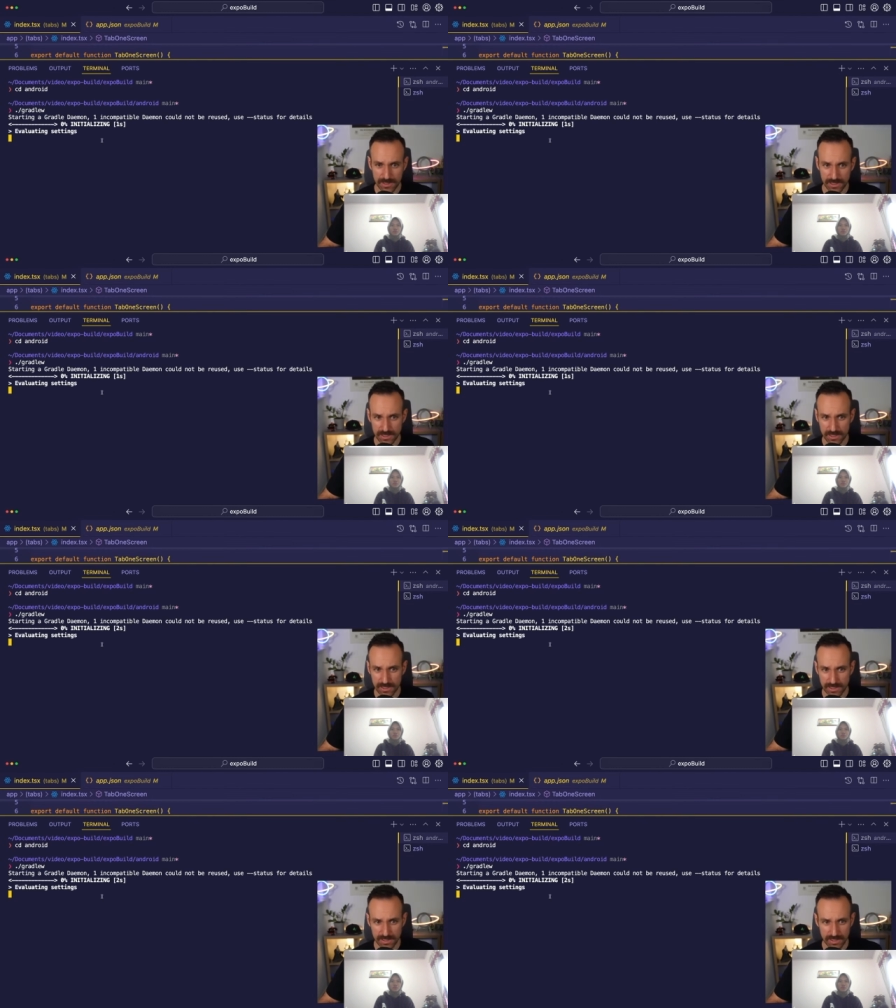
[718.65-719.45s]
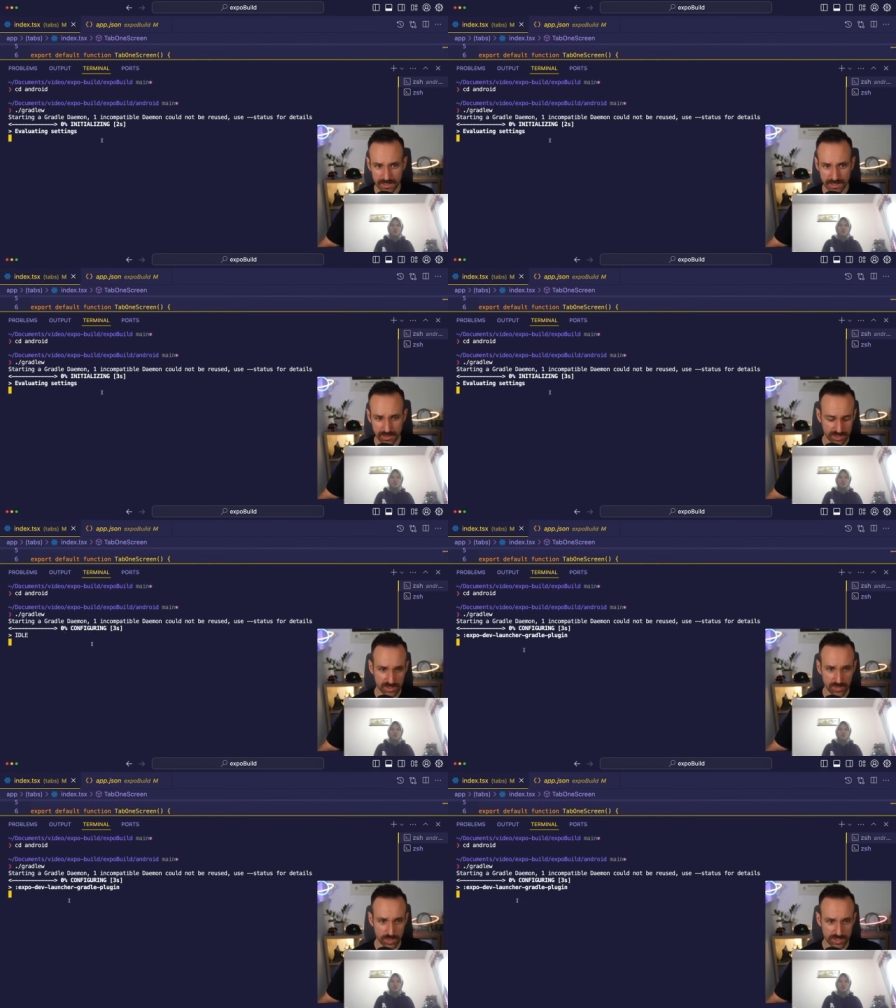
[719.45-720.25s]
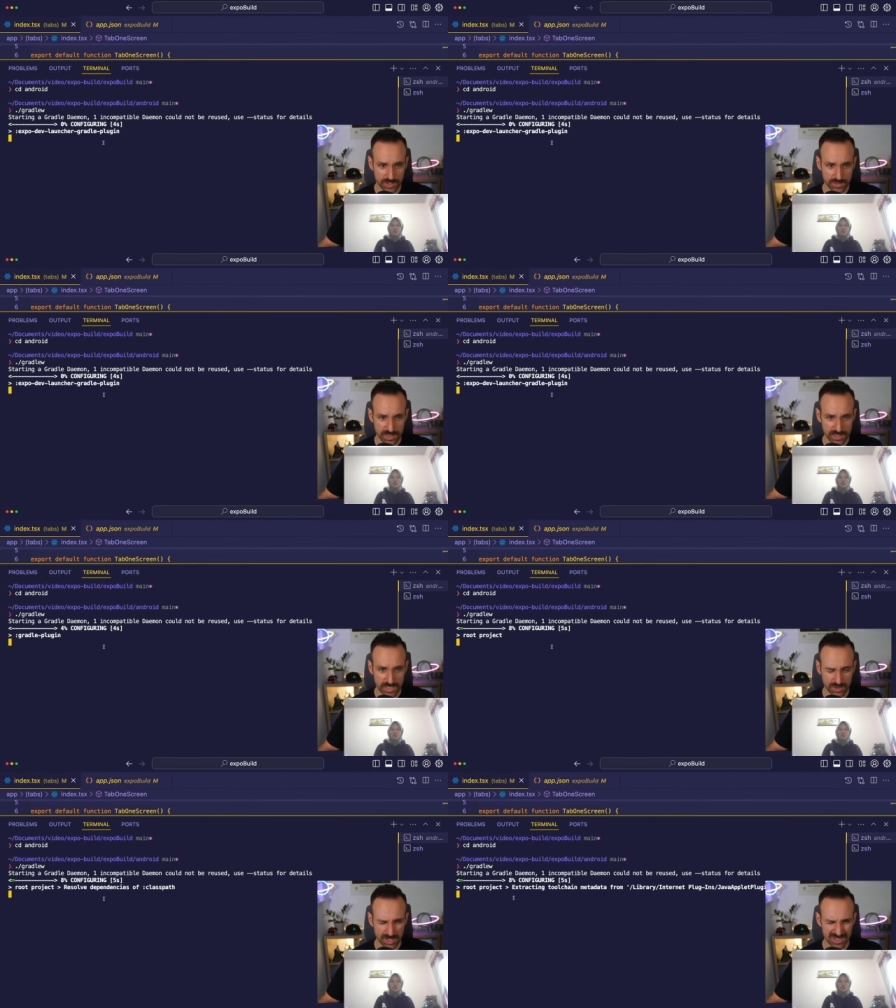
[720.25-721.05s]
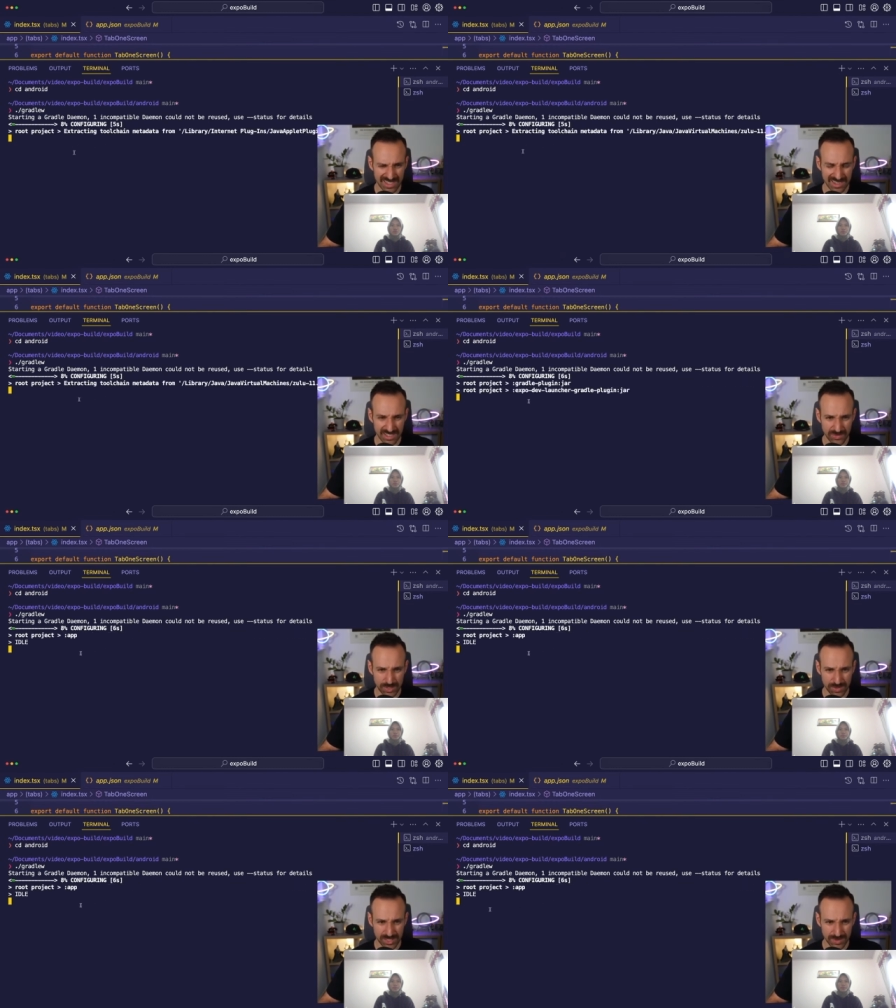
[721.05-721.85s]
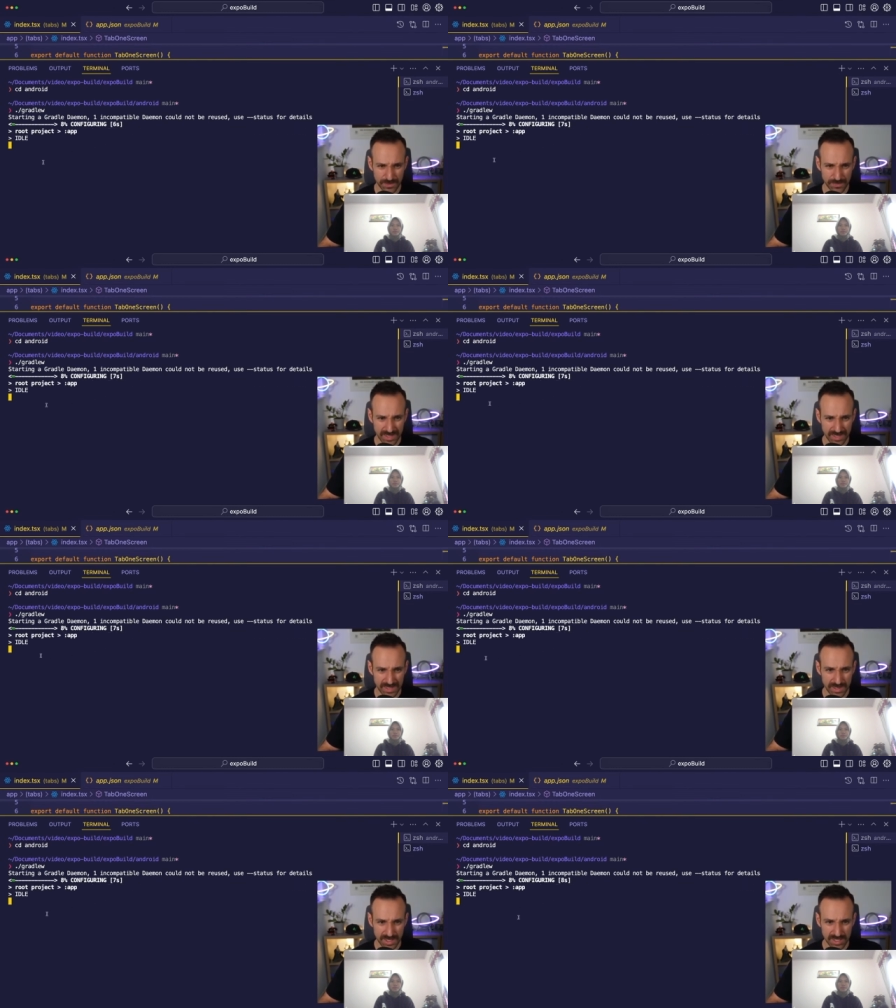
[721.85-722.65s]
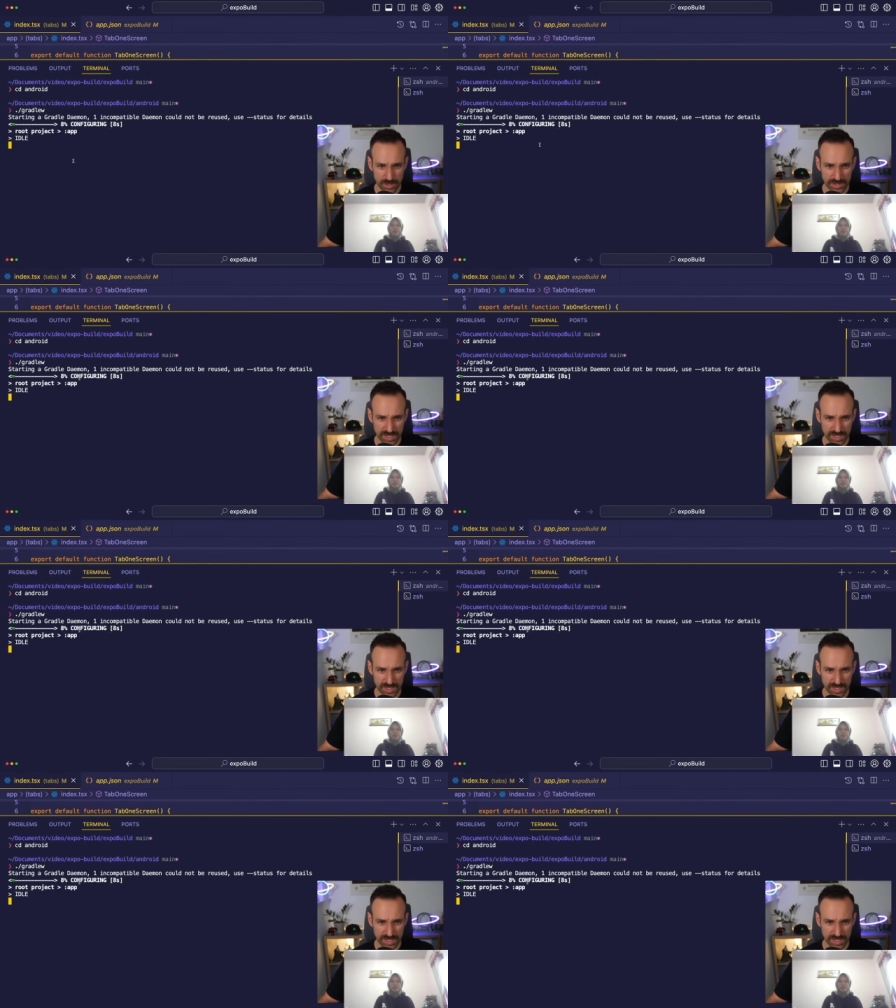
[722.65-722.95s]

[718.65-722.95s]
I don't know if I wanted to do this. I just wanted to get a list of what's possible. I think this was